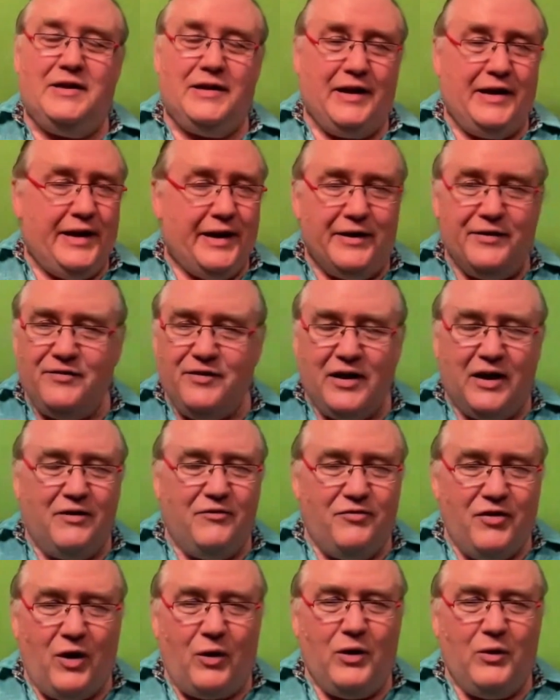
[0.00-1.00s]
I understand
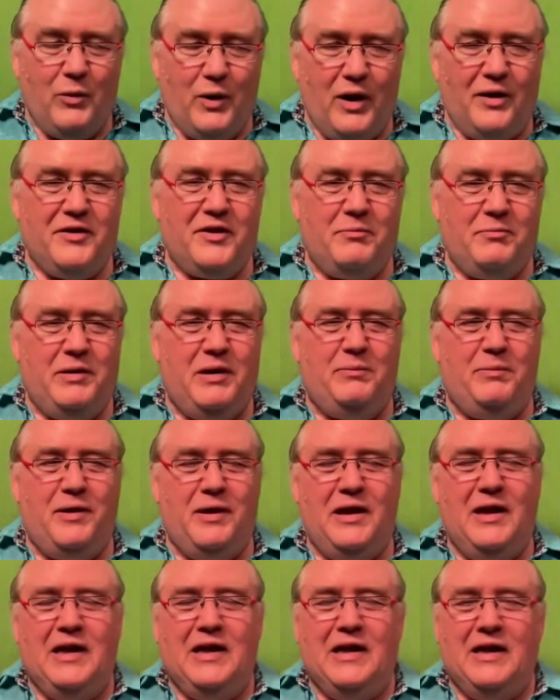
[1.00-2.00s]
very well that
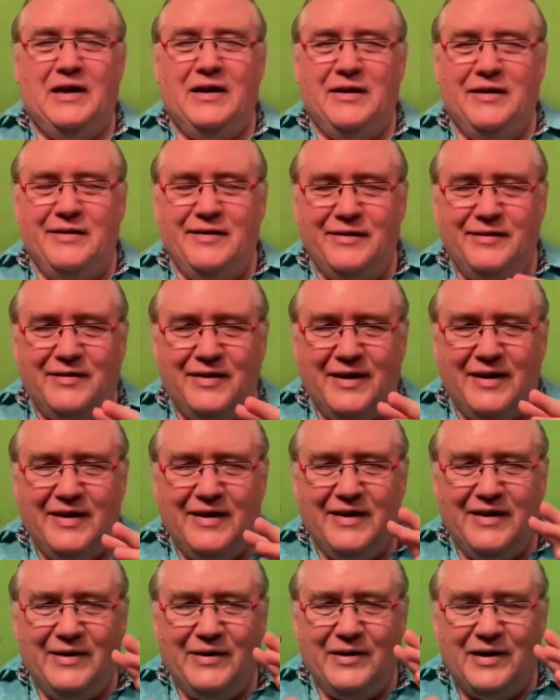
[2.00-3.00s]
people say,
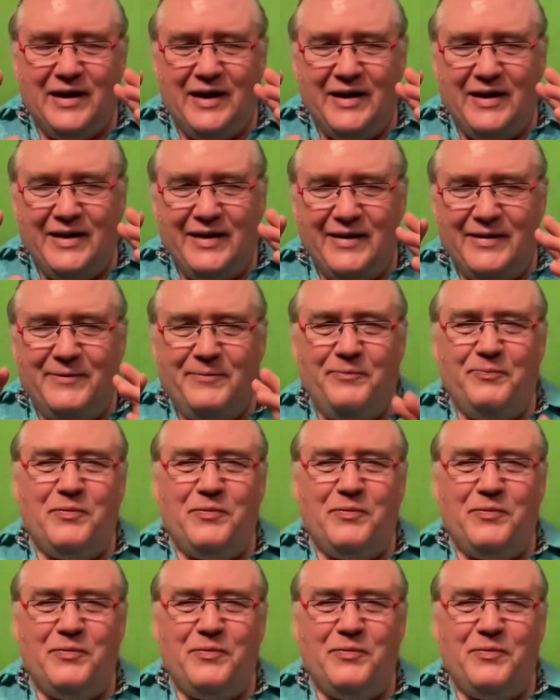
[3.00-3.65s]
okay,